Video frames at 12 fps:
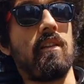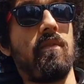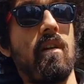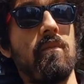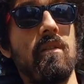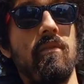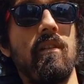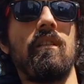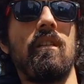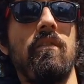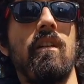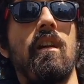
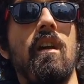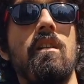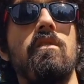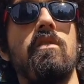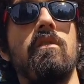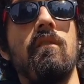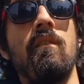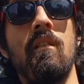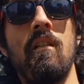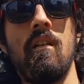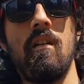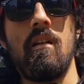family-friendly vacation.
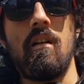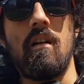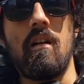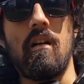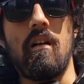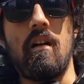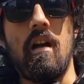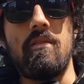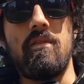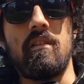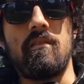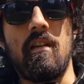I
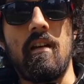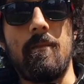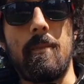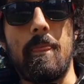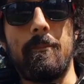think that